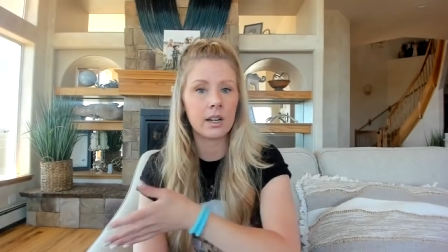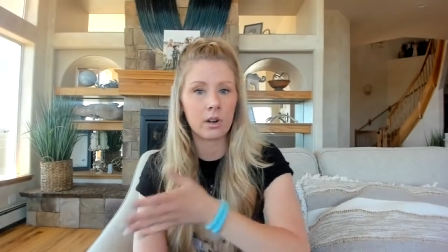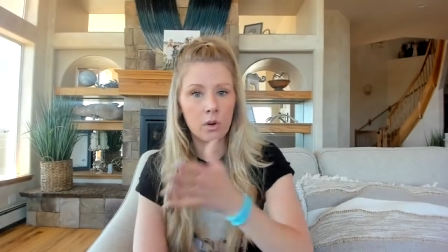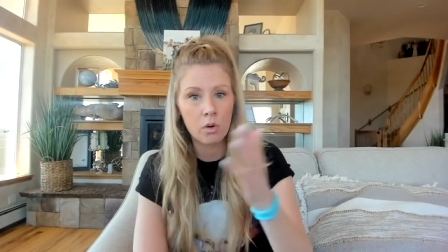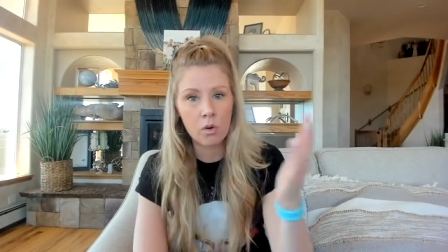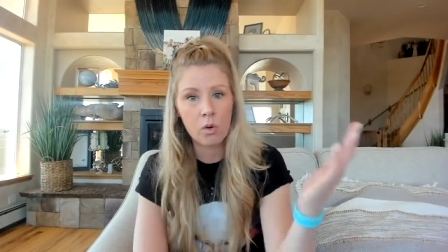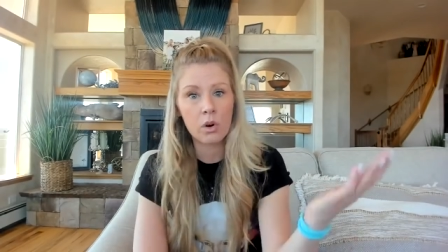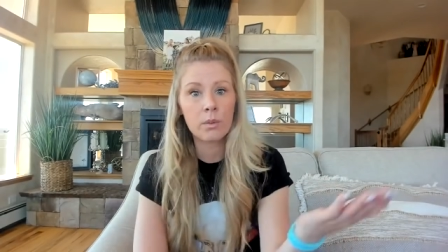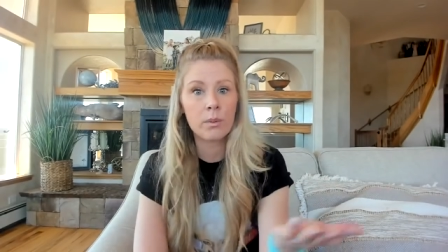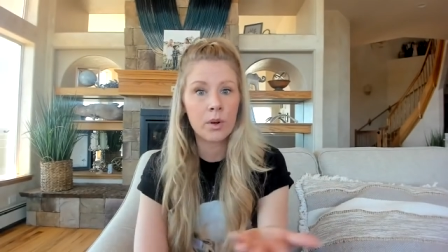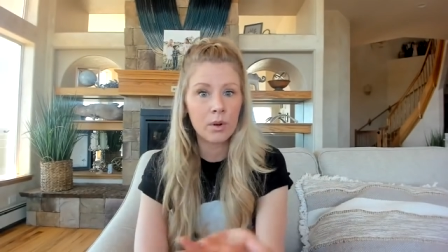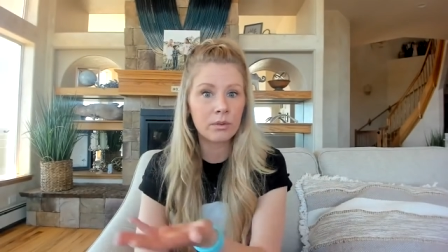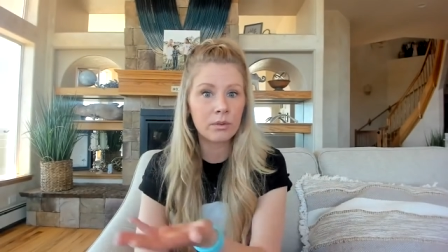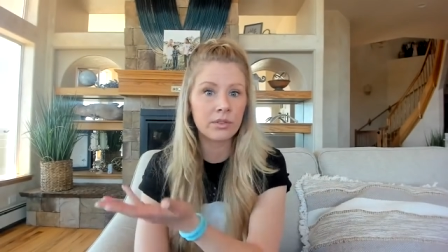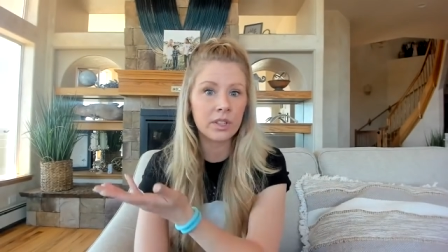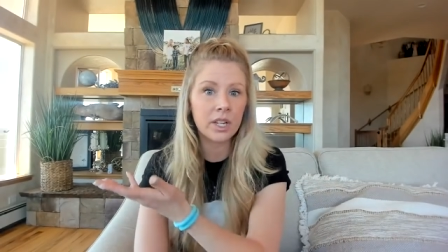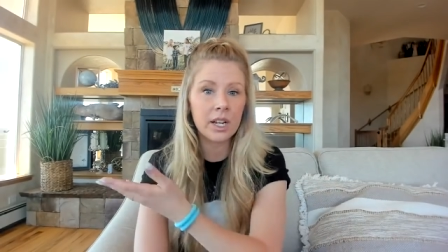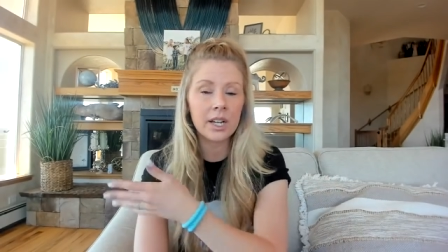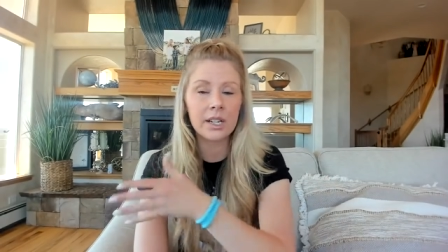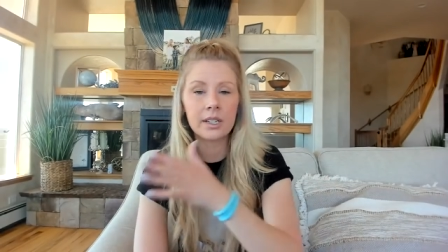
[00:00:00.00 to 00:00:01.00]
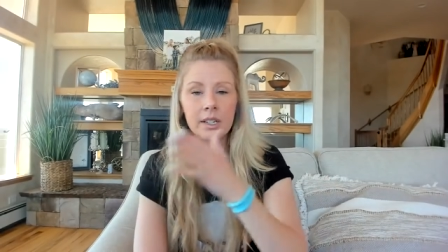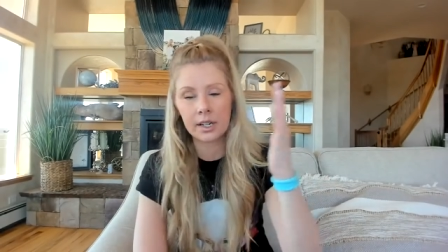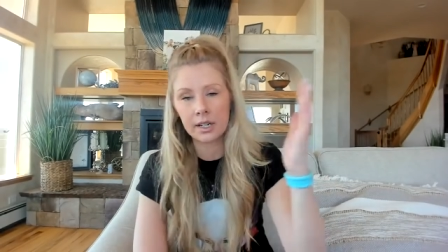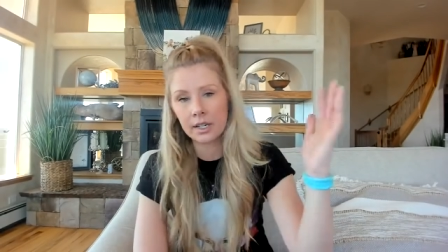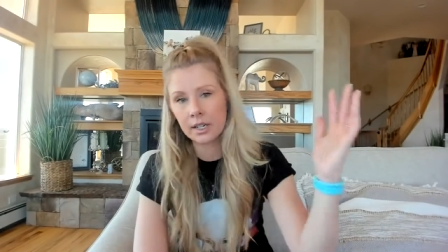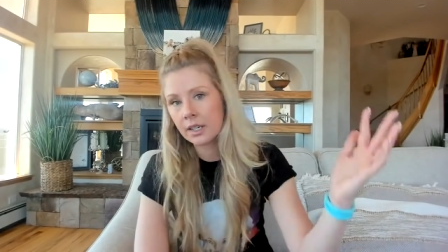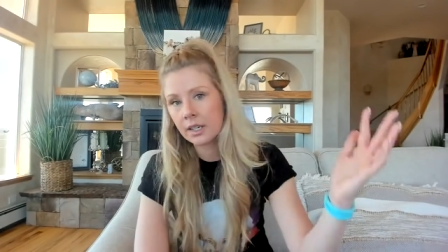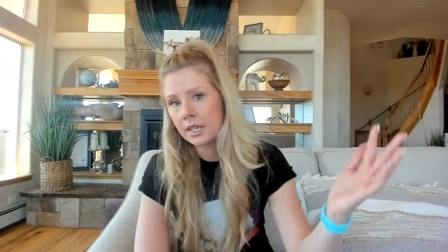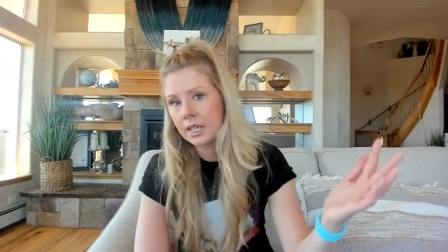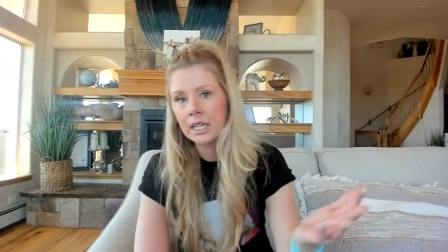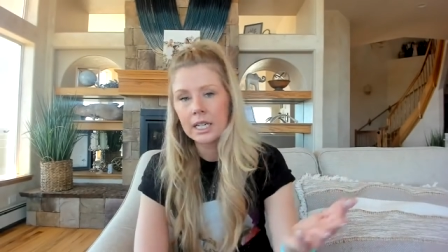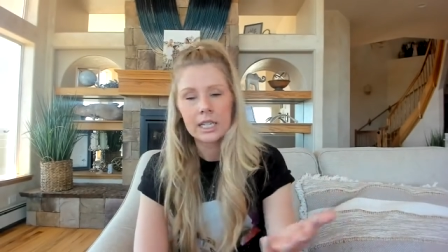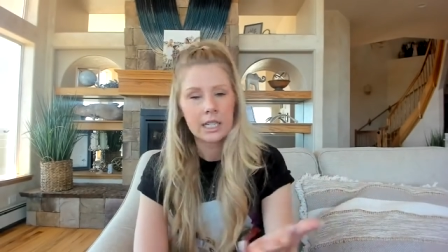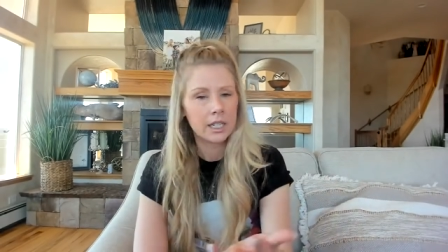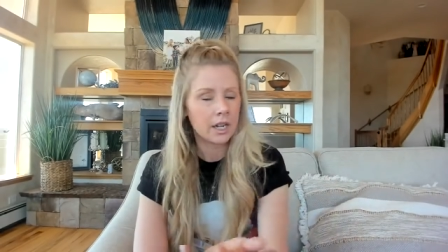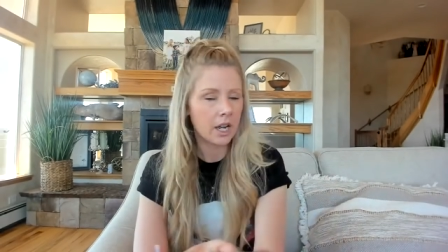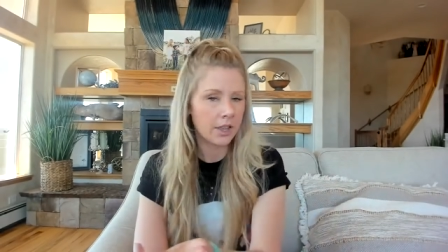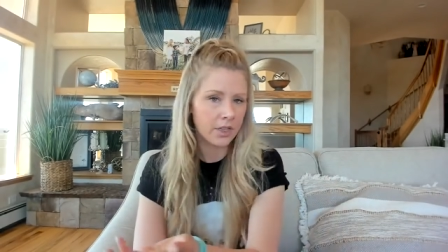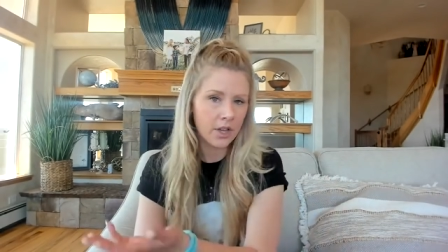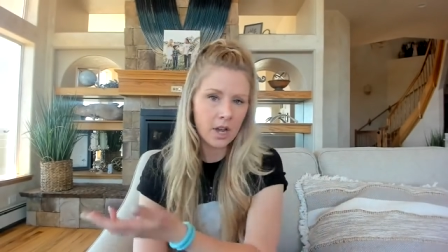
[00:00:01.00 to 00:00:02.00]
A hormone flood, a,
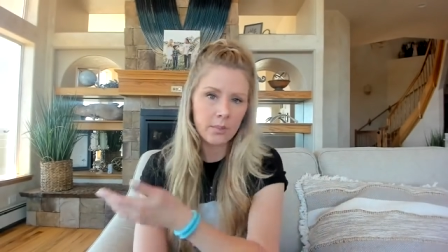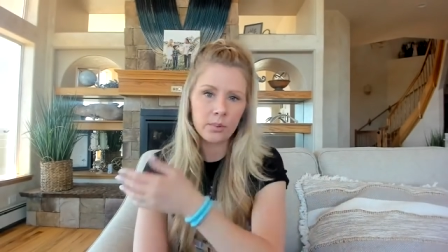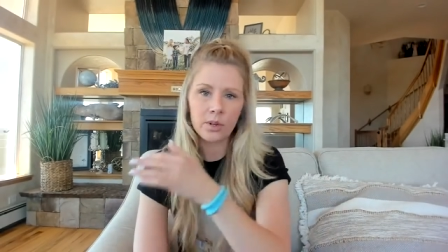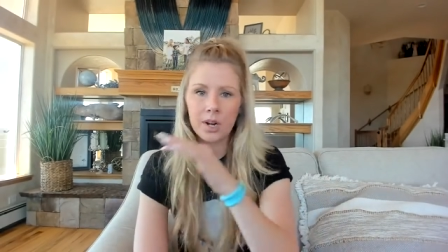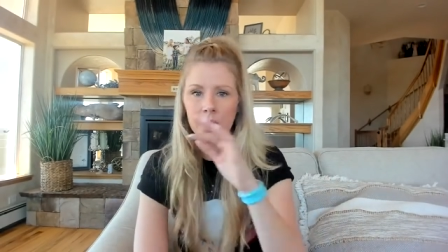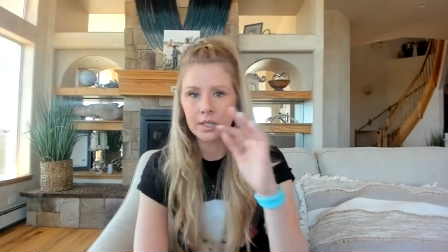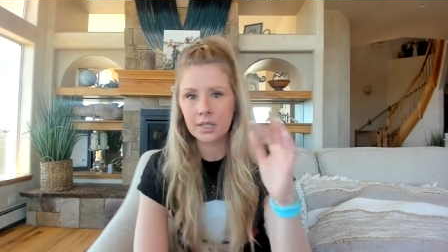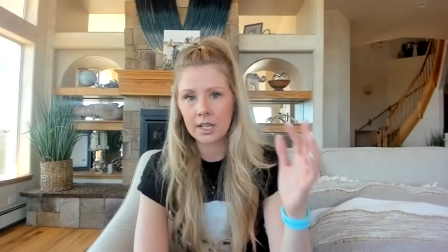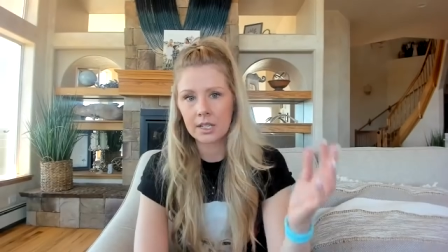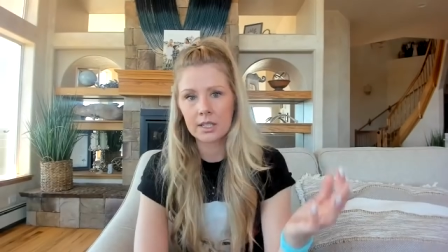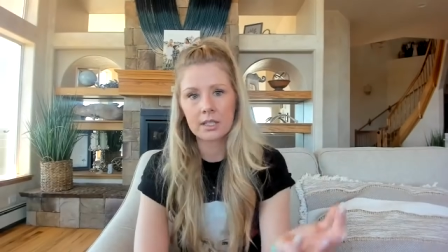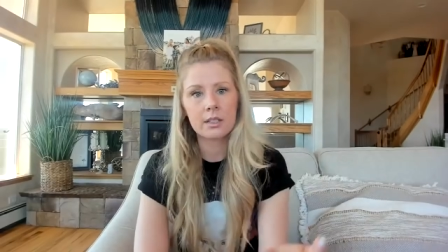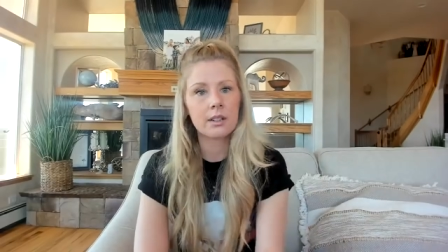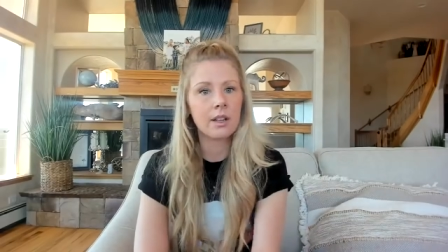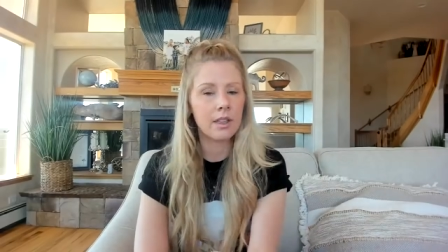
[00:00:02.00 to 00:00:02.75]
a thought process,